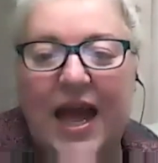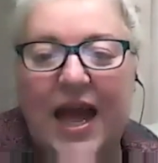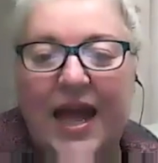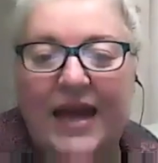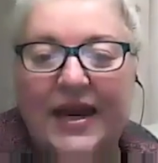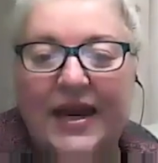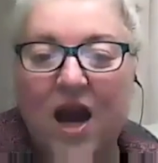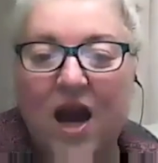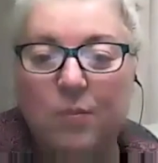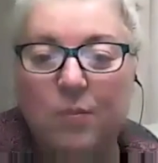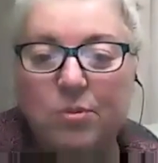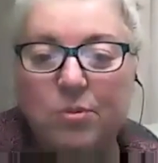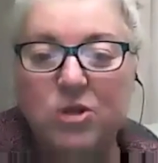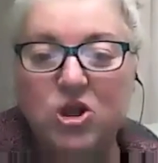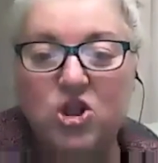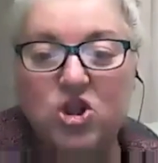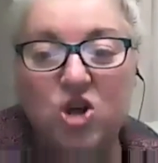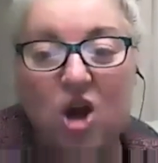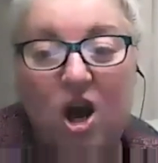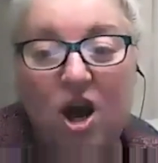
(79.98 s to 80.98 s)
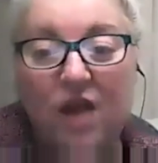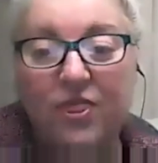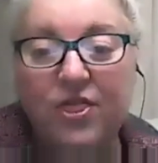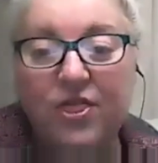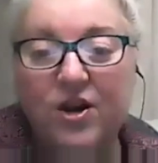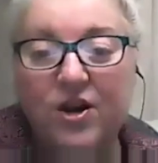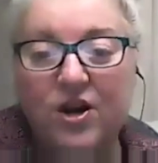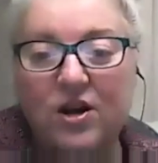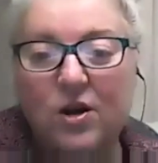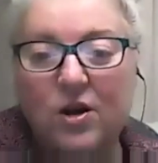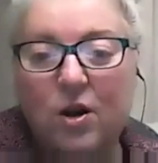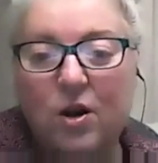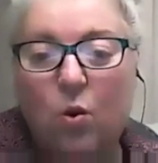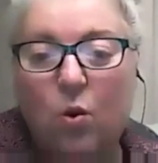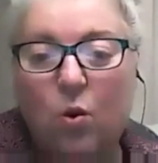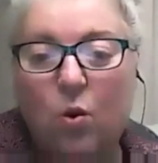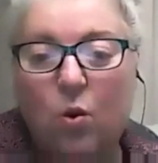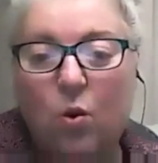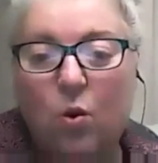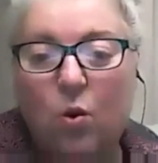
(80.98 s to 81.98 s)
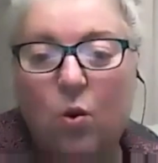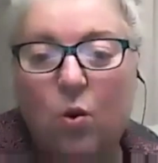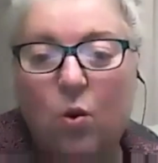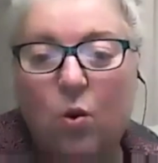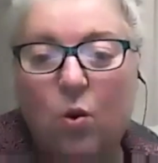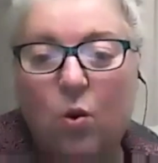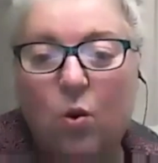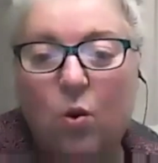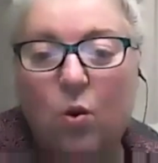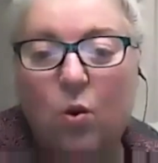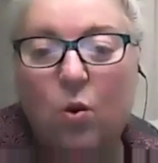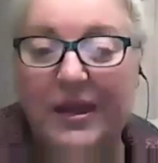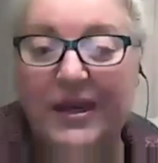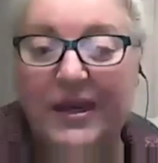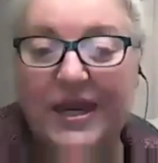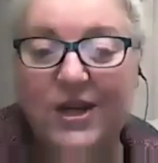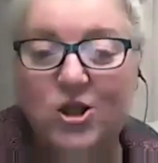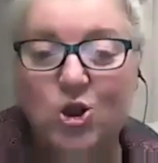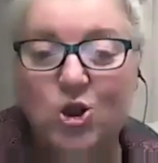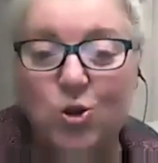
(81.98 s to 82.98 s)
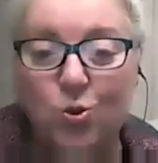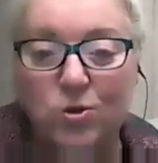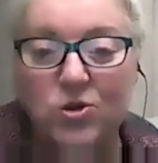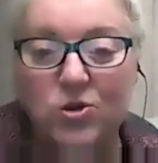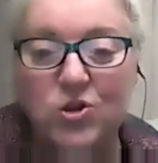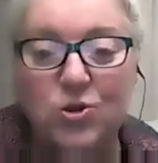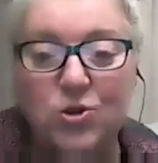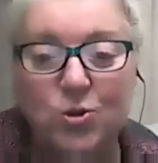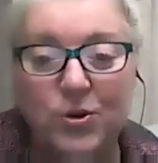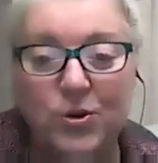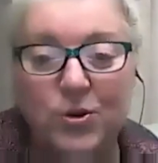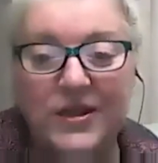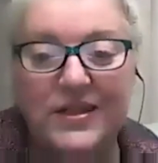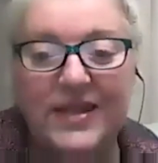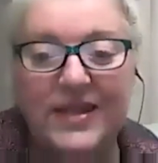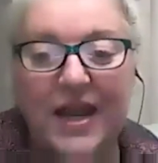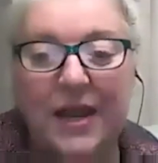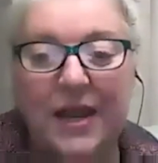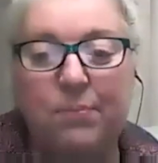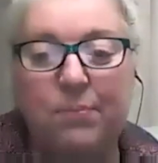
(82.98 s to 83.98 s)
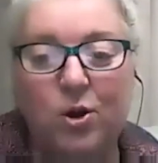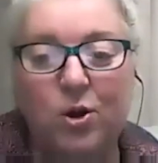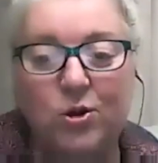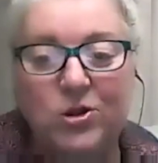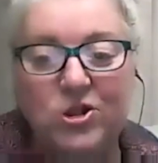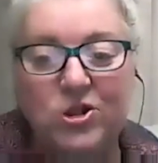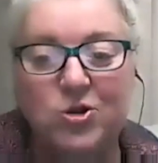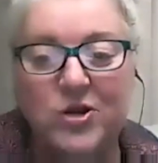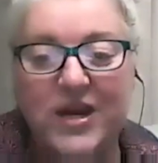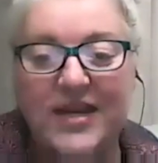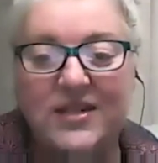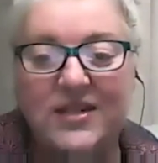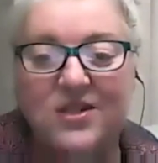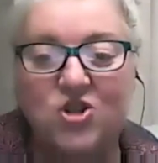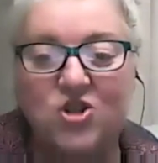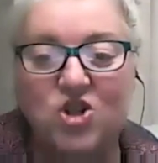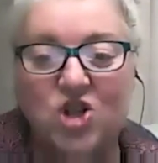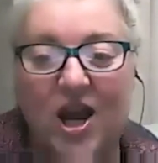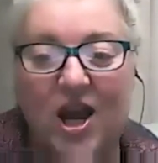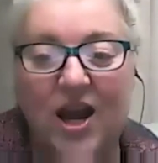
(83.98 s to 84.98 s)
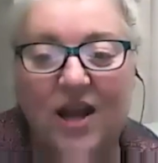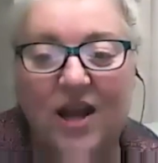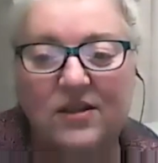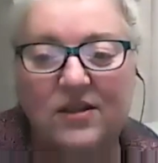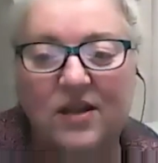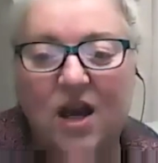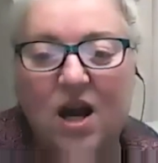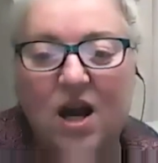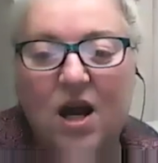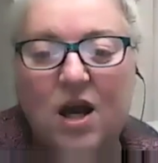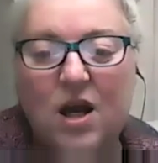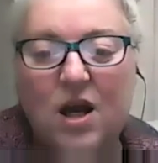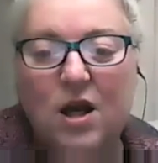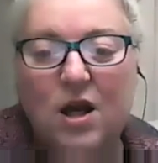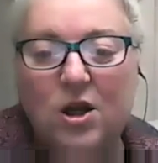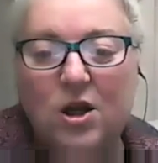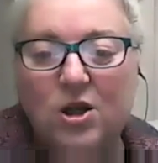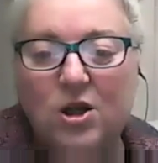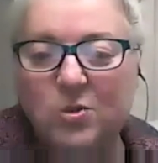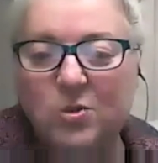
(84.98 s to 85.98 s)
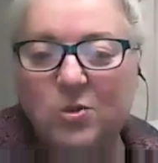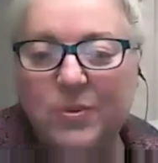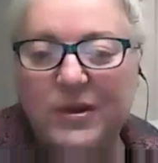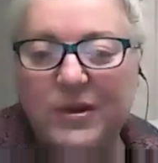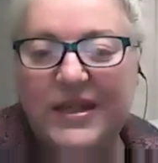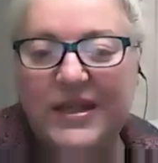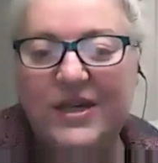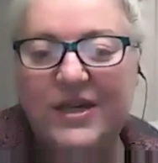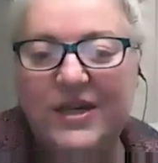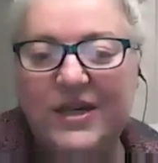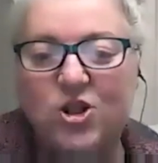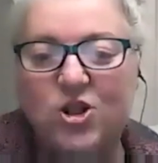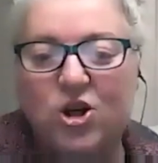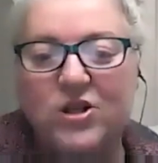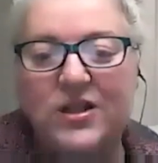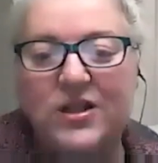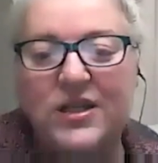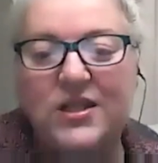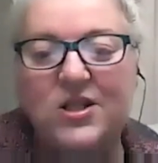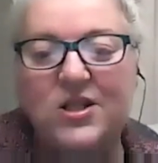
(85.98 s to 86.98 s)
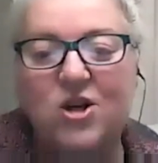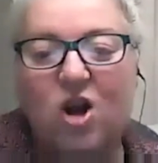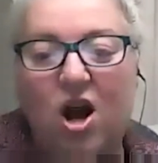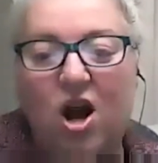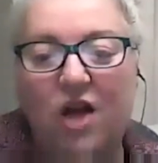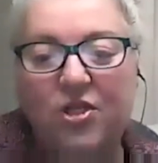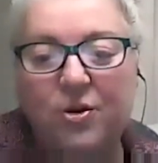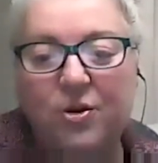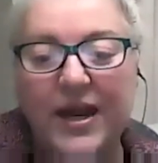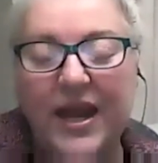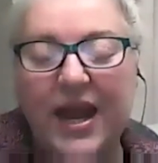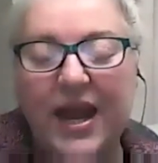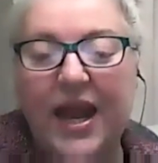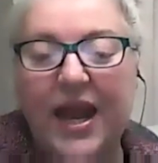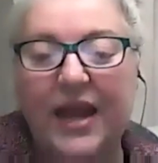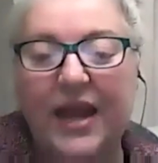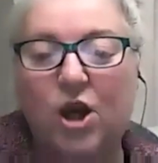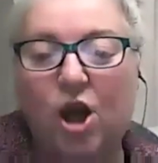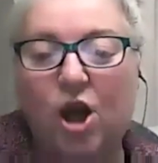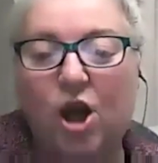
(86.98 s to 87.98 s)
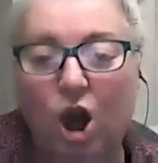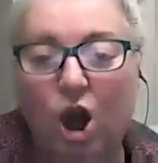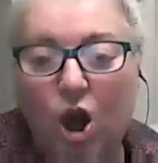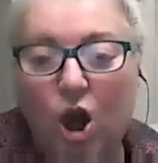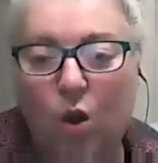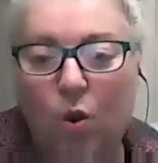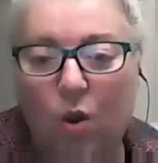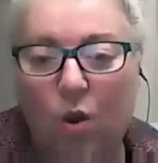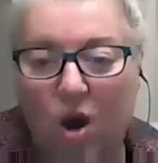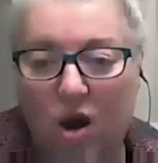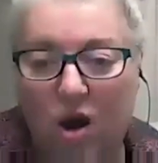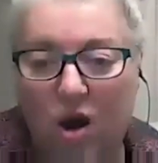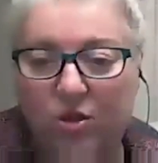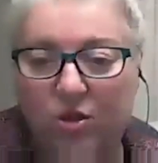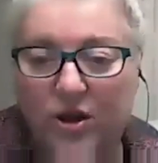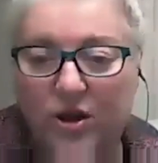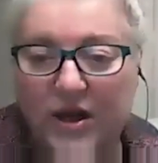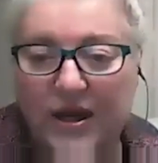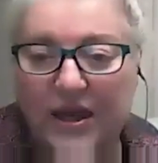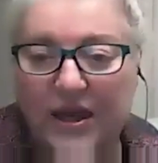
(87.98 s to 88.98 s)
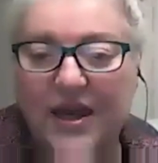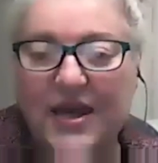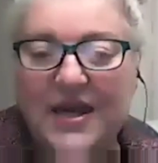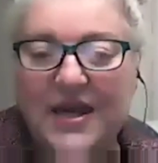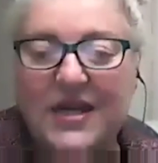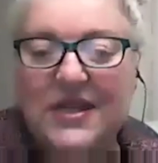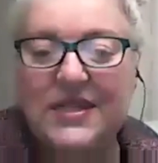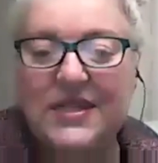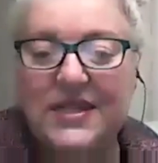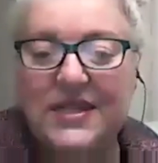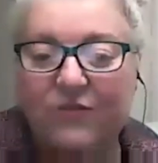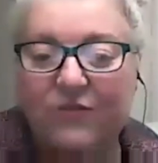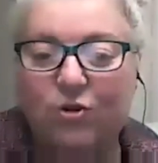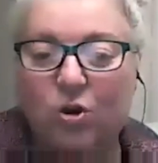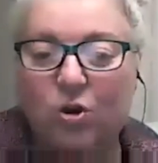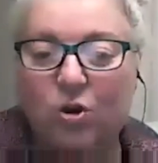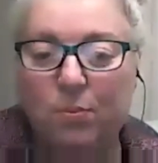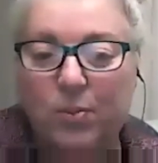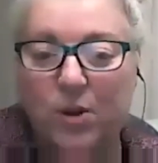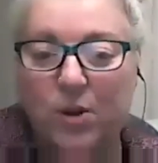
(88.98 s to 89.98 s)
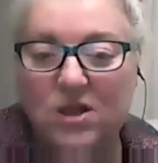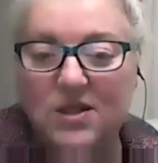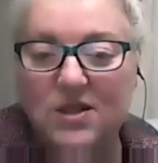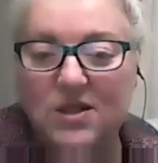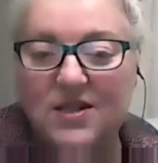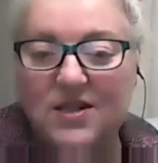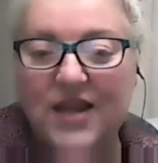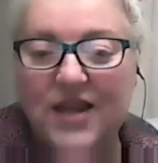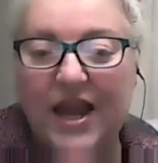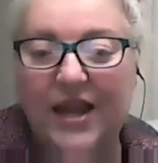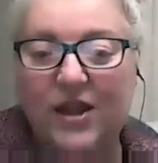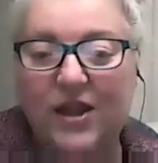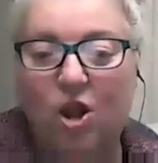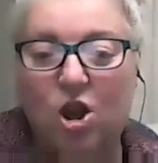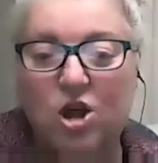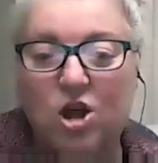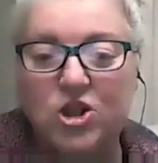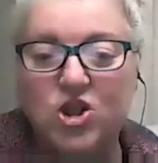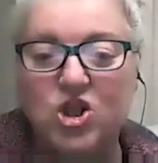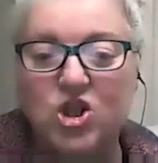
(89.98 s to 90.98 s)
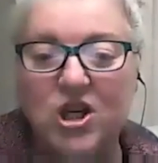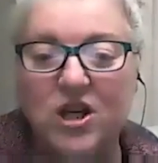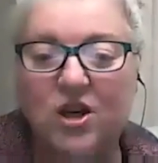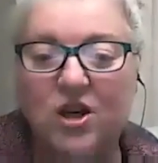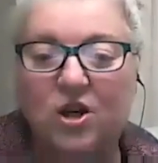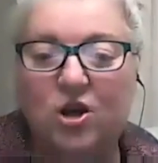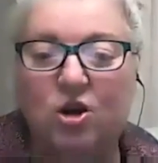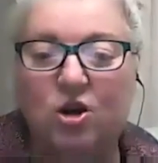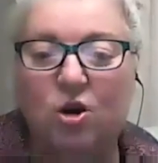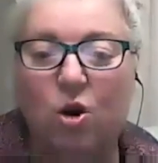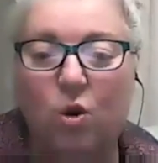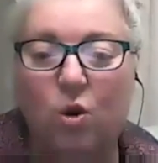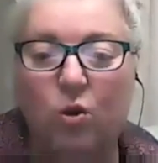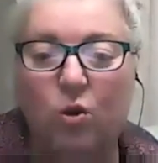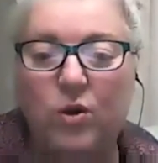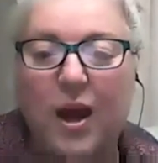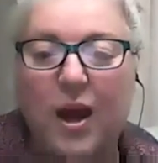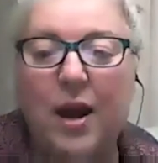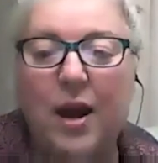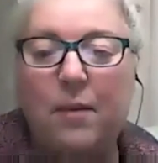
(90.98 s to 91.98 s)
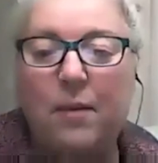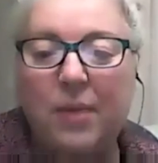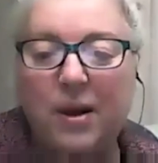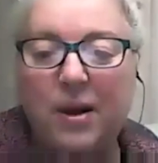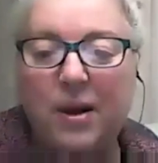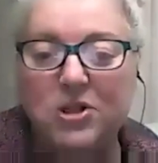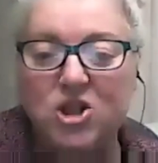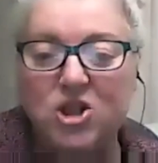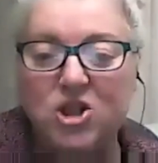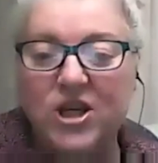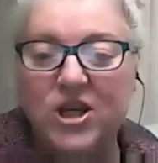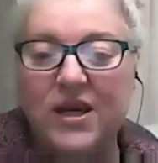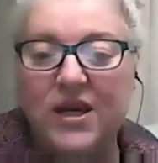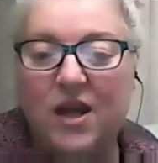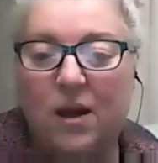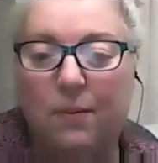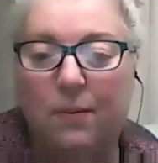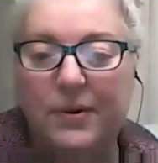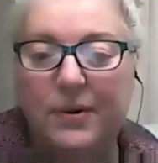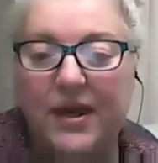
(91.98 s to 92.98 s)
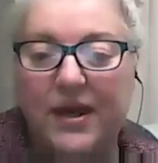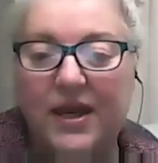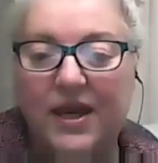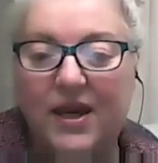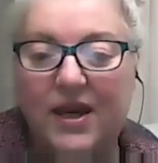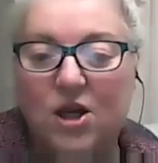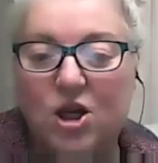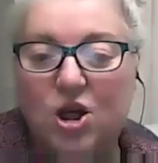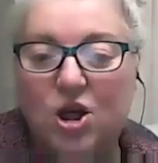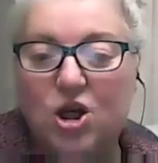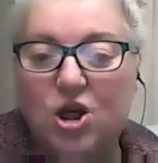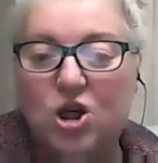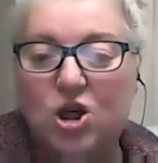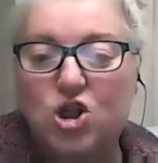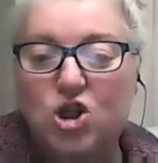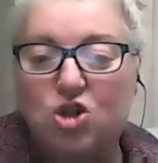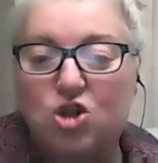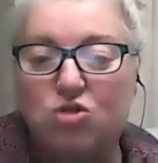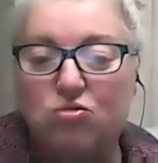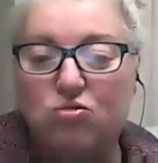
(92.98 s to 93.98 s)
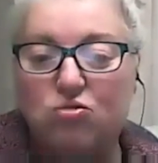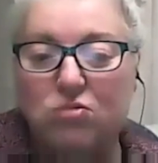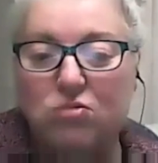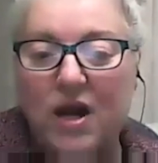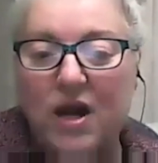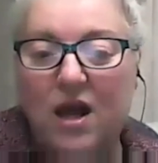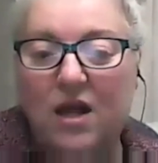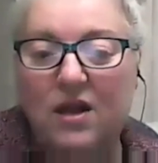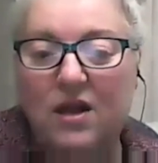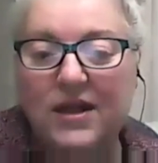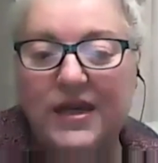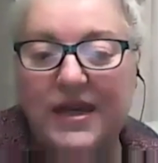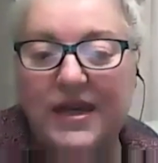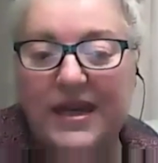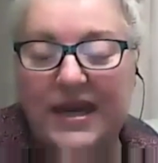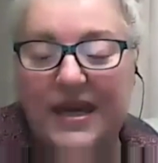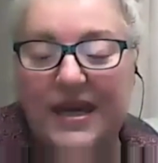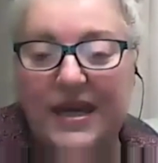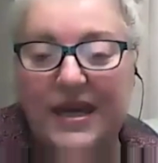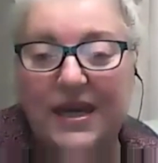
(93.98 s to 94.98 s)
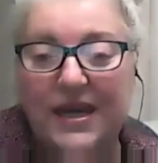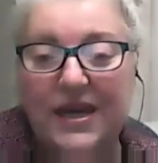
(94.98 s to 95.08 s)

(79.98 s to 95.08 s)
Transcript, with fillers: An accomplished author, what started as penning short stories and poetry as a child ultimately turned into authoring and co authoring several books and launching her own publishing company, Sherelle Inc.